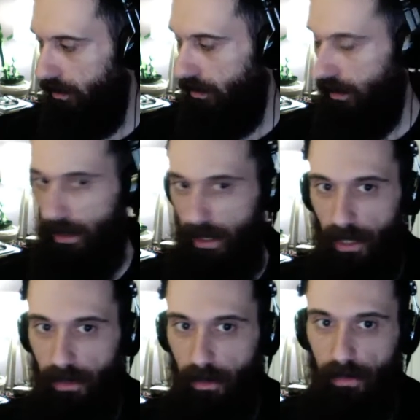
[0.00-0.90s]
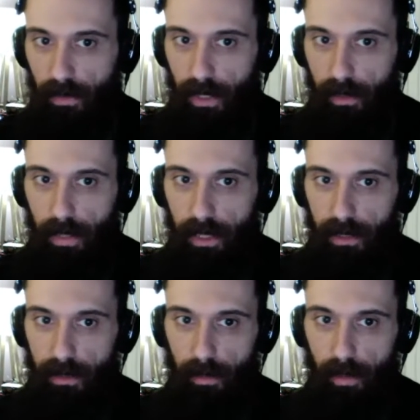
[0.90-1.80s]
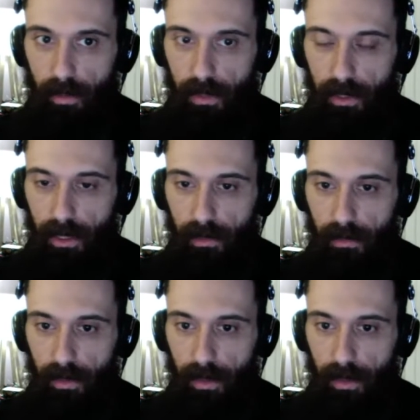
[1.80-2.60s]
like a casual fan picking this up off the shelf,